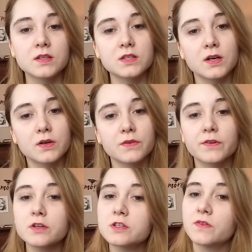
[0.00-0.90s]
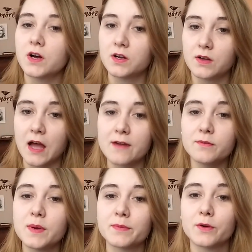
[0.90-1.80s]
So, first of all, I
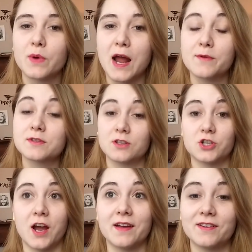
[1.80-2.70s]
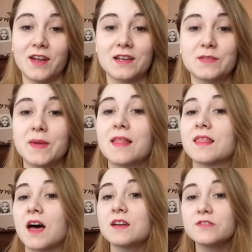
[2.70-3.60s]
remember when I was a child, I spent a
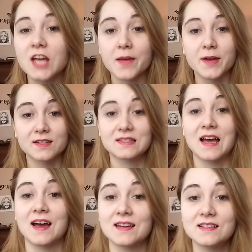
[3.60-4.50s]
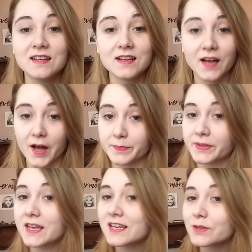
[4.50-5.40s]
lot of time outside,
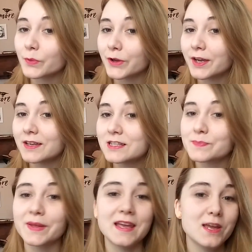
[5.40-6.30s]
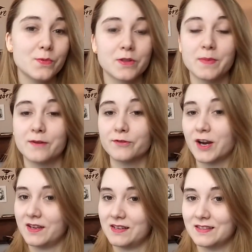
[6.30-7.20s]
playing in the woods, playing with my
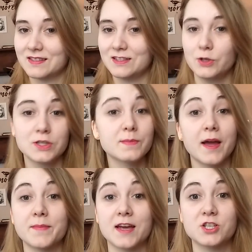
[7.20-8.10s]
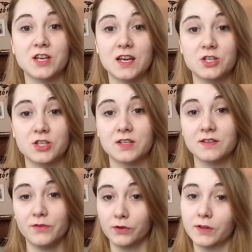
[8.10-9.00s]
friends, using my
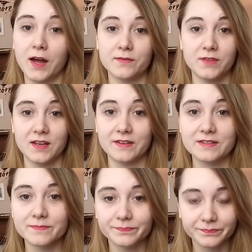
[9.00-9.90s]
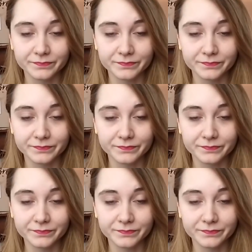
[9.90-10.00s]
imagination for a lot of things.